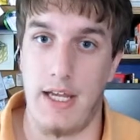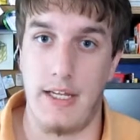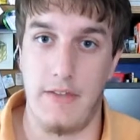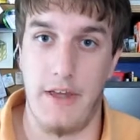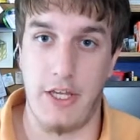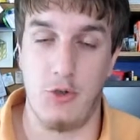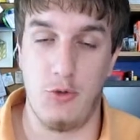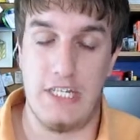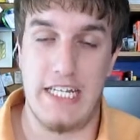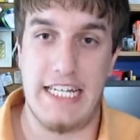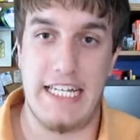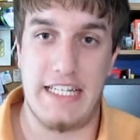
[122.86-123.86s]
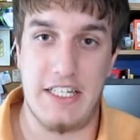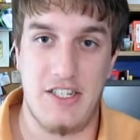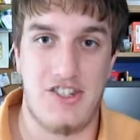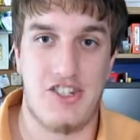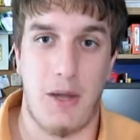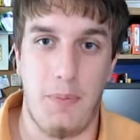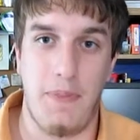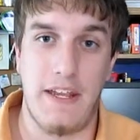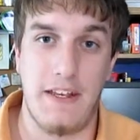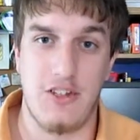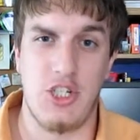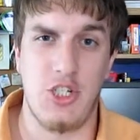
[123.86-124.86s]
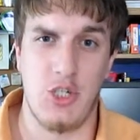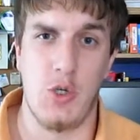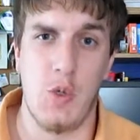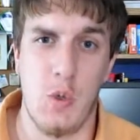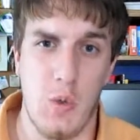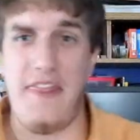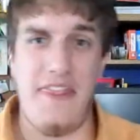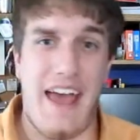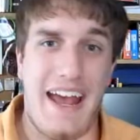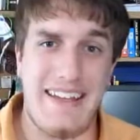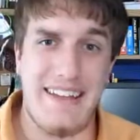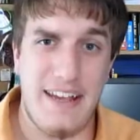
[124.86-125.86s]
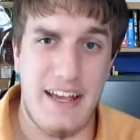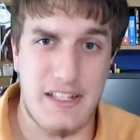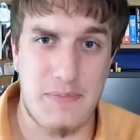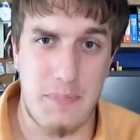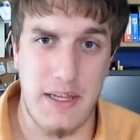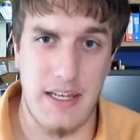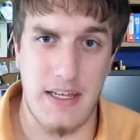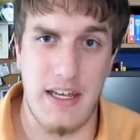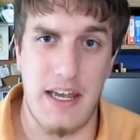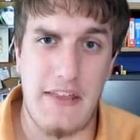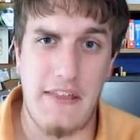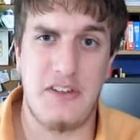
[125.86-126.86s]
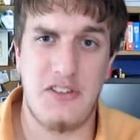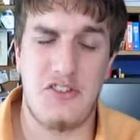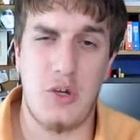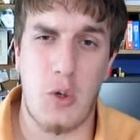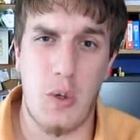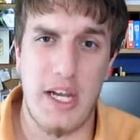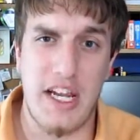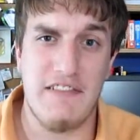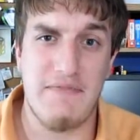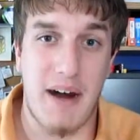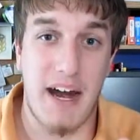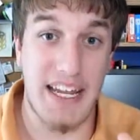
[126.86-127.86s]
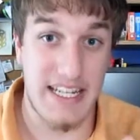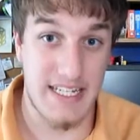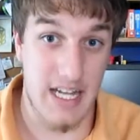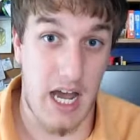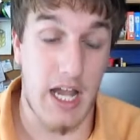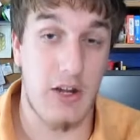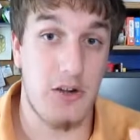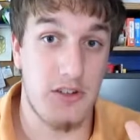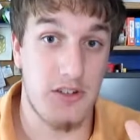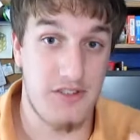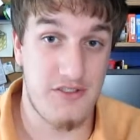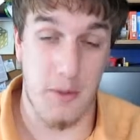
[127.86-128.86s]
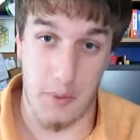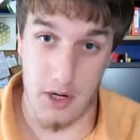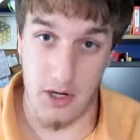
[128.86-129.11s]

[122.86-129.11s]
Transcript: that you need something to do. That has been the story of my entire summer.